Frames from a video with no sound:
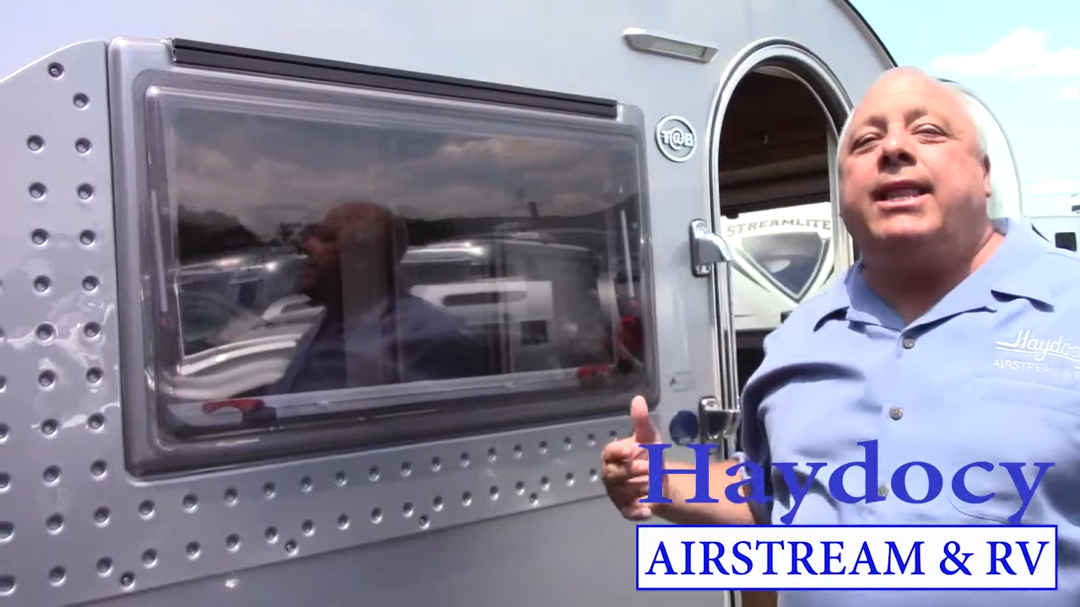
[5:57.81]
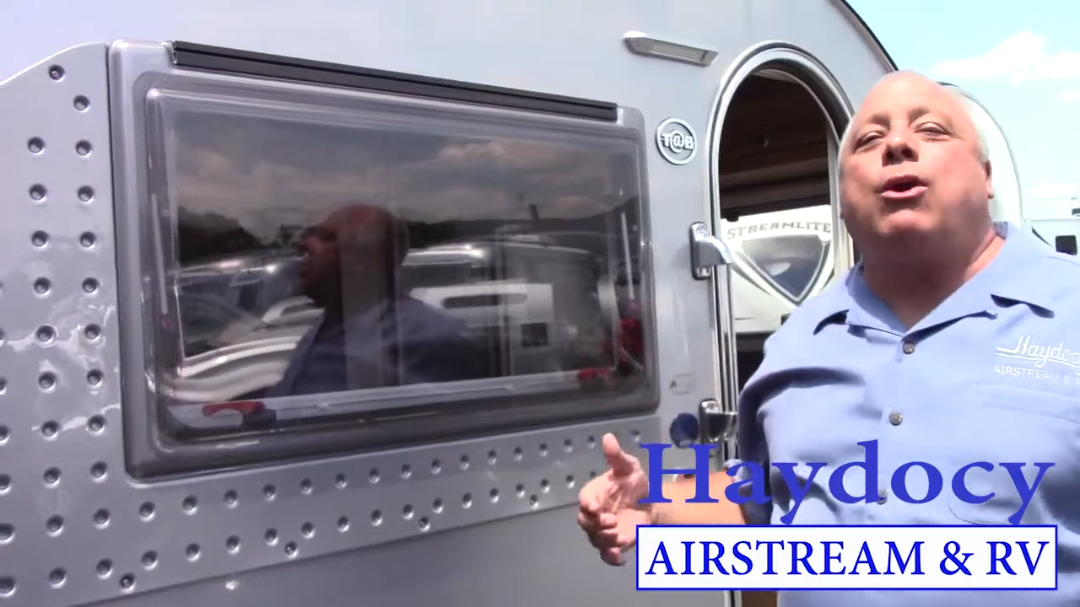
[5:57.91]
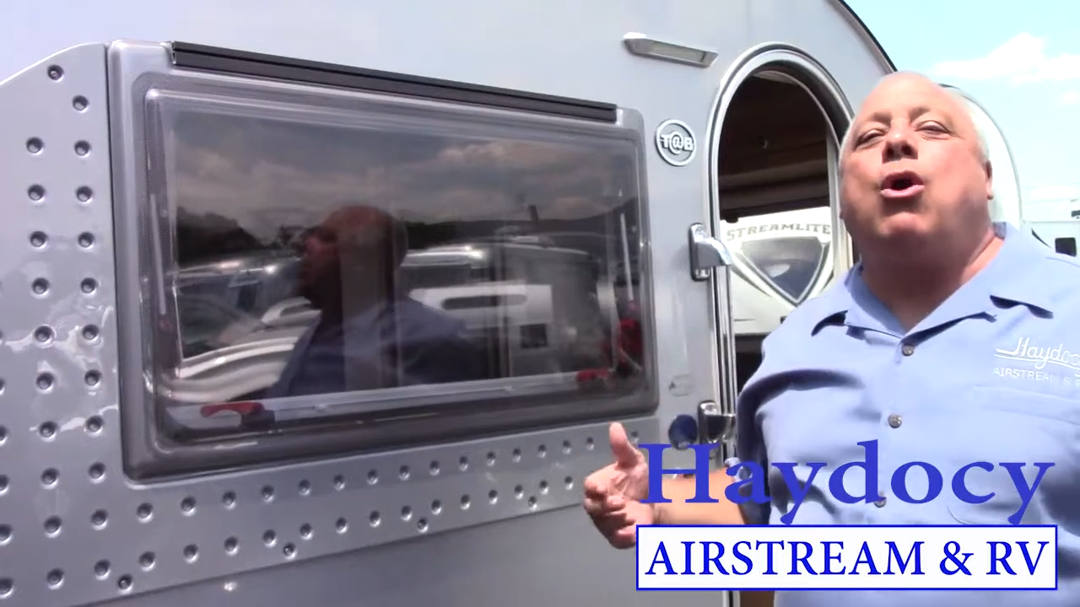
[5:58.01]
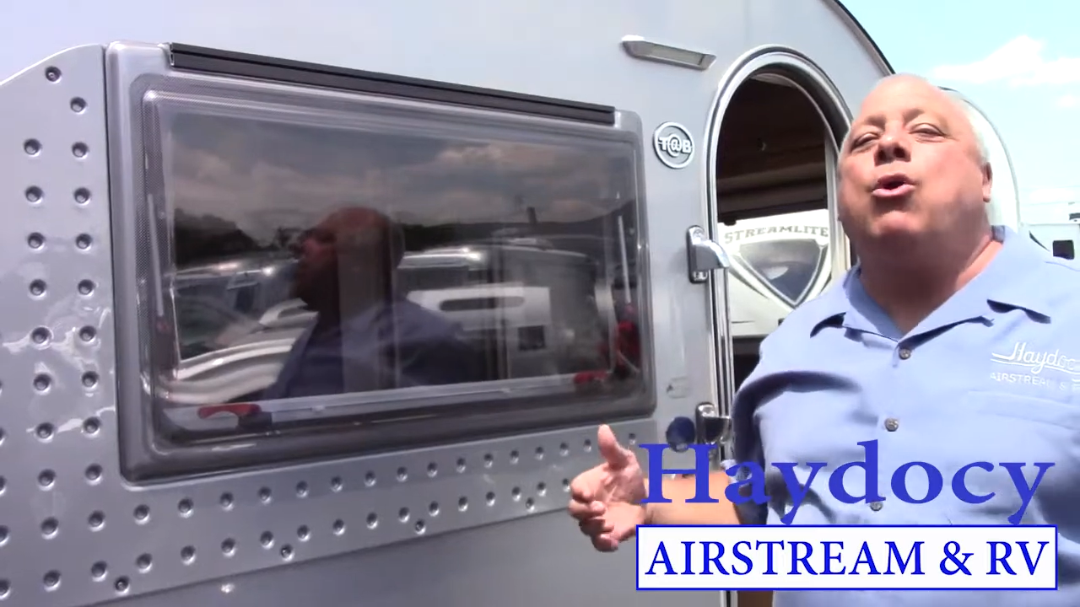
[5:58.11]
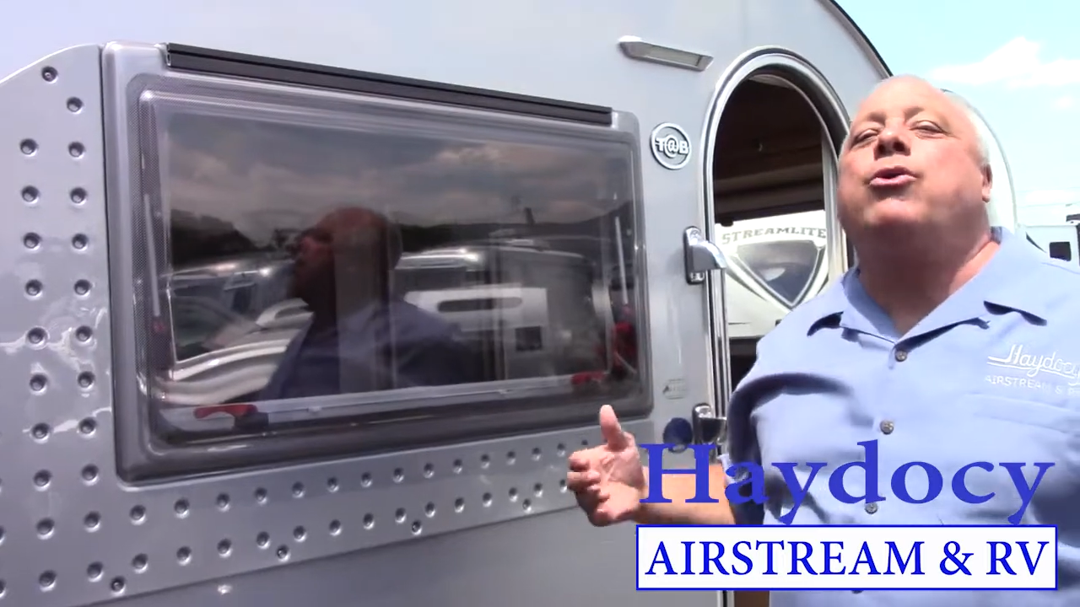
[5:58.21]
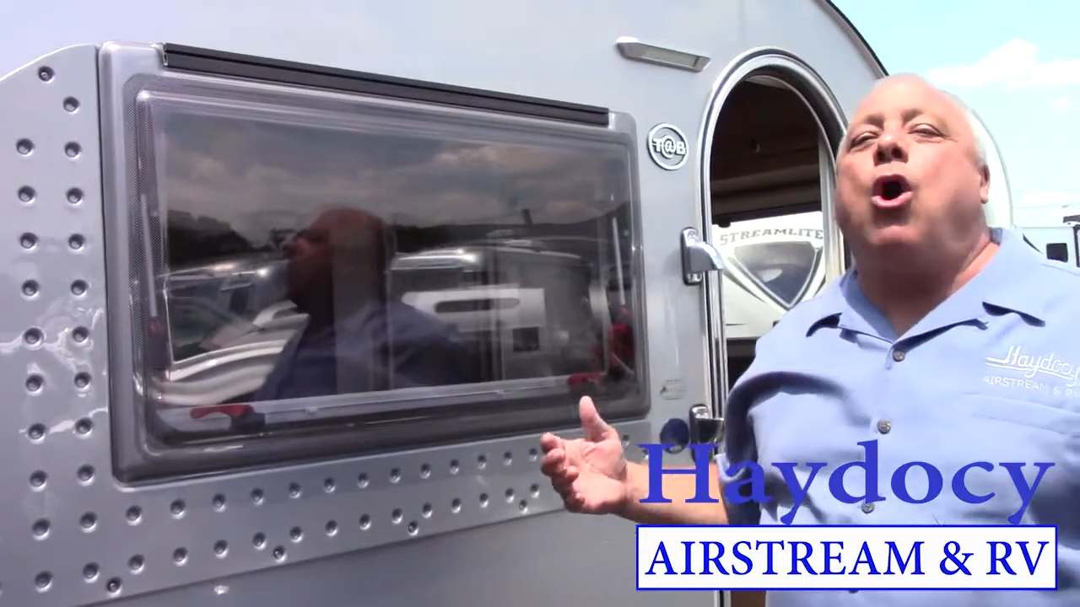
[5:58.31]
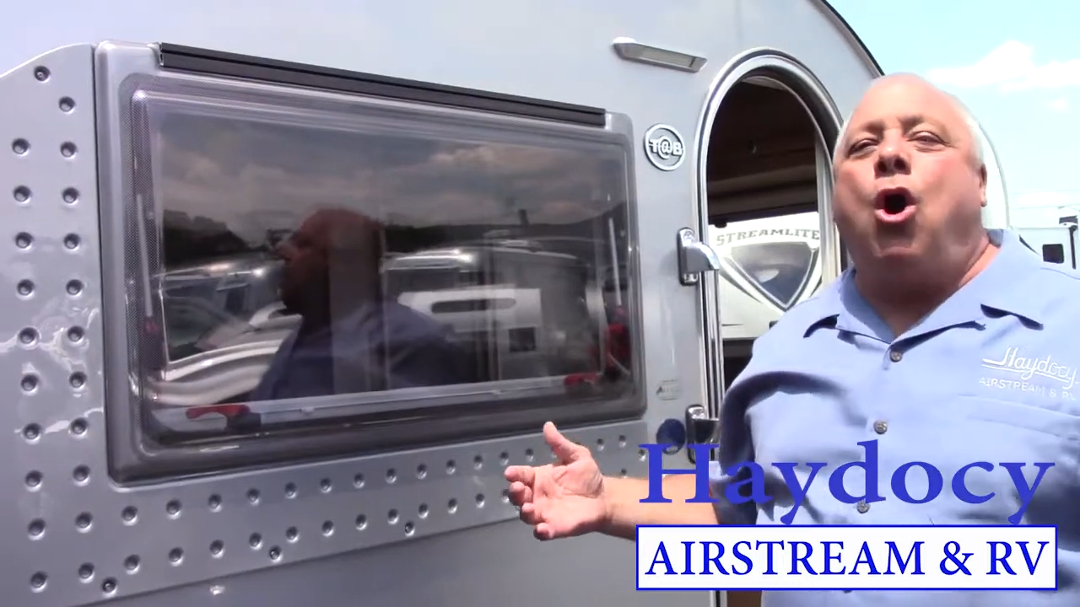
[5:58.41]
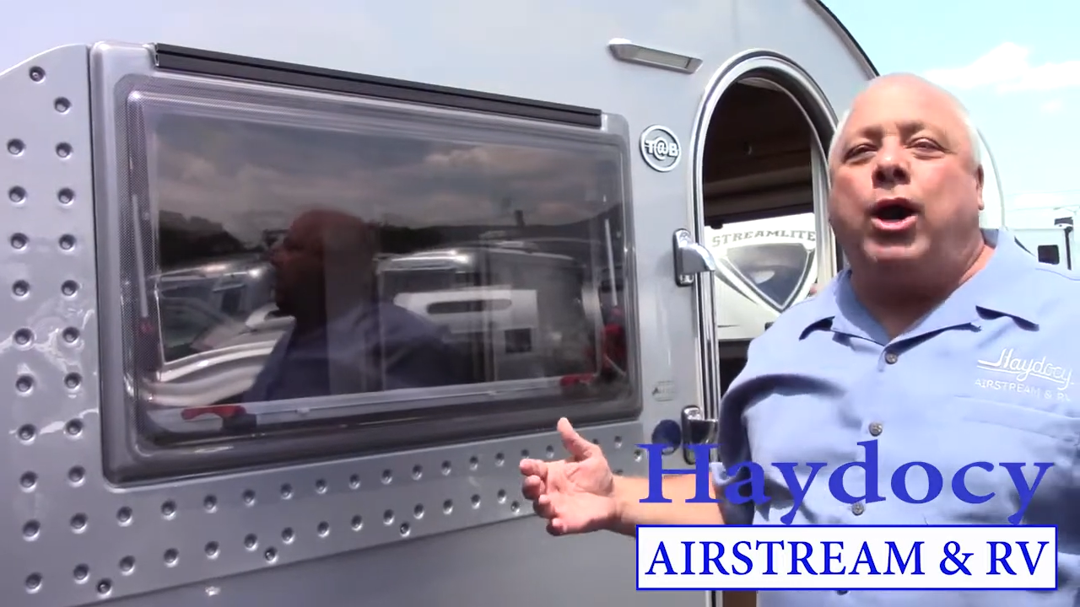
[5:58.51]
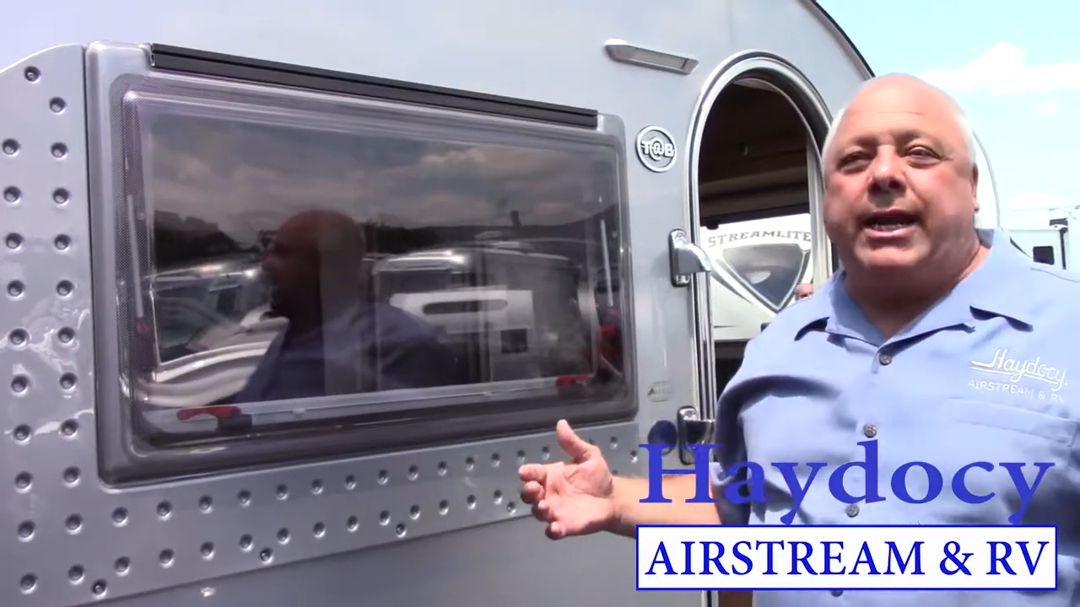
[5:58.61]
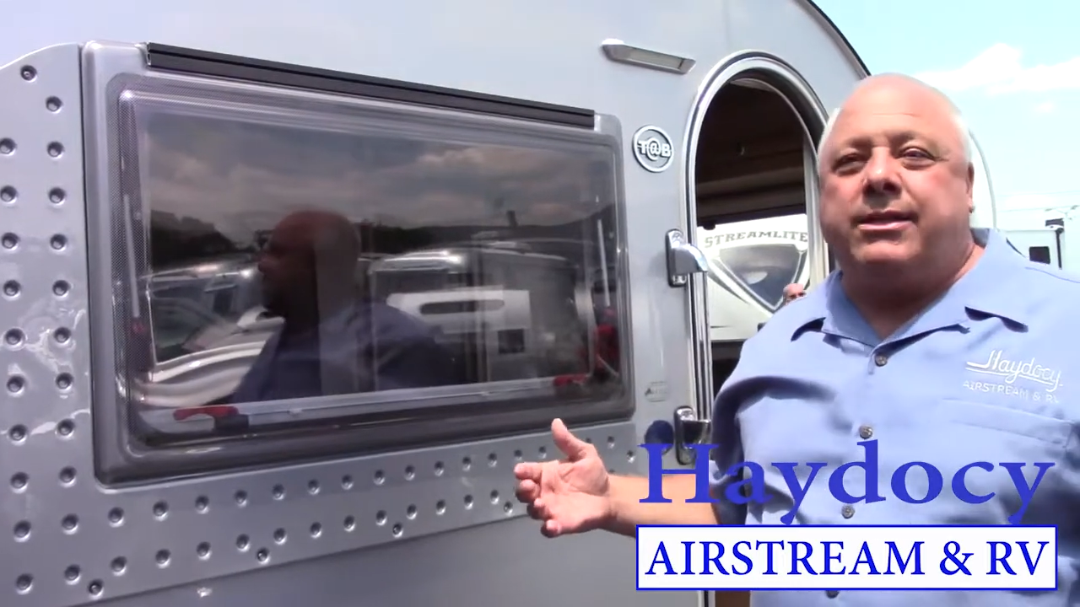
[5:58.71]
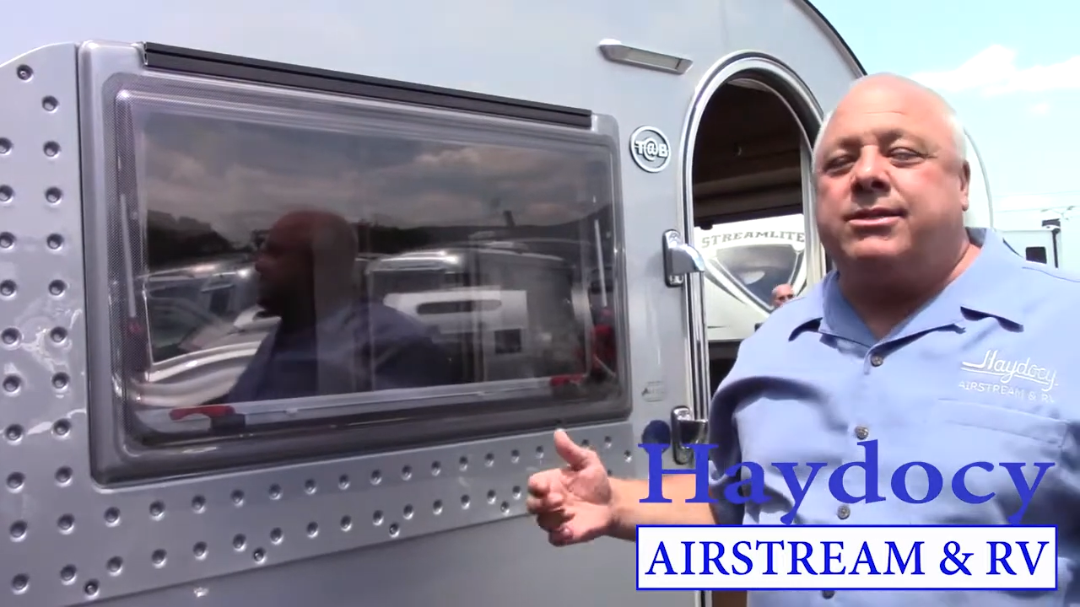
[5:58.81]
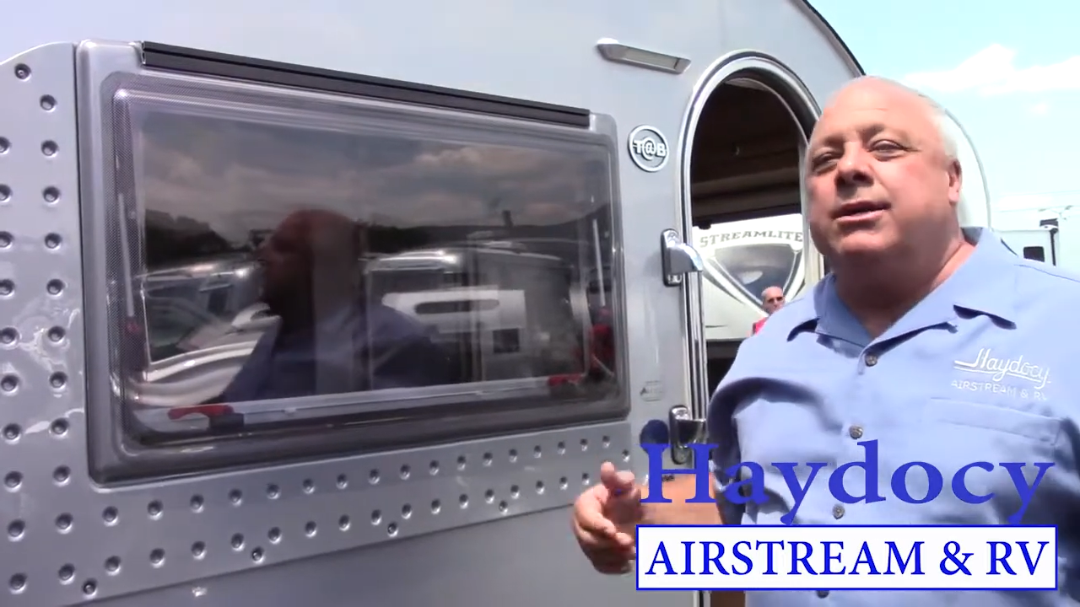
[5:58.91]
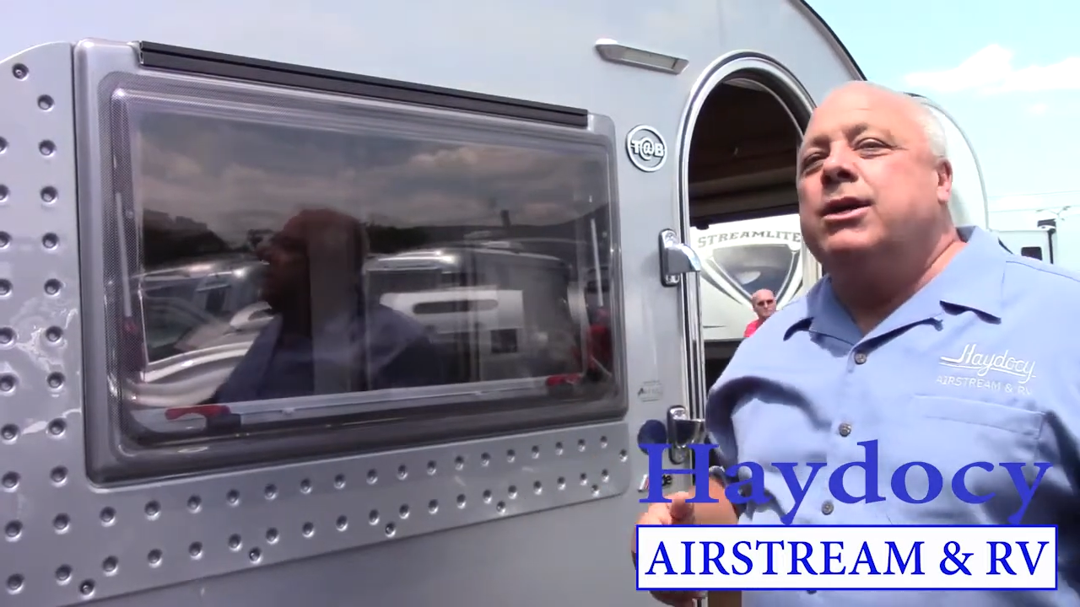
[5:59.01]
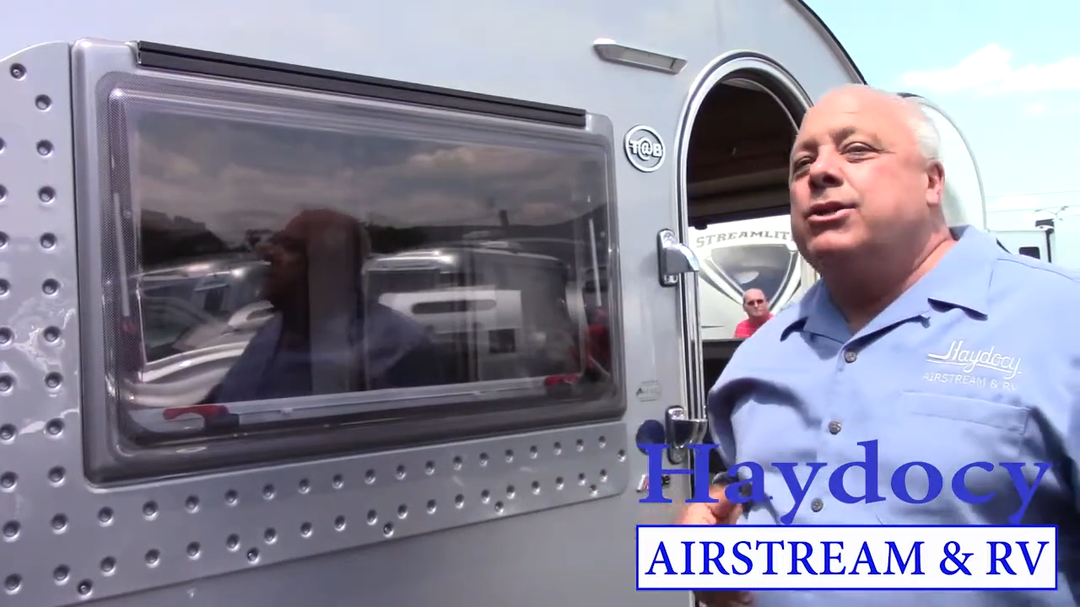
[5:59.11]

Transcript: their own awnings.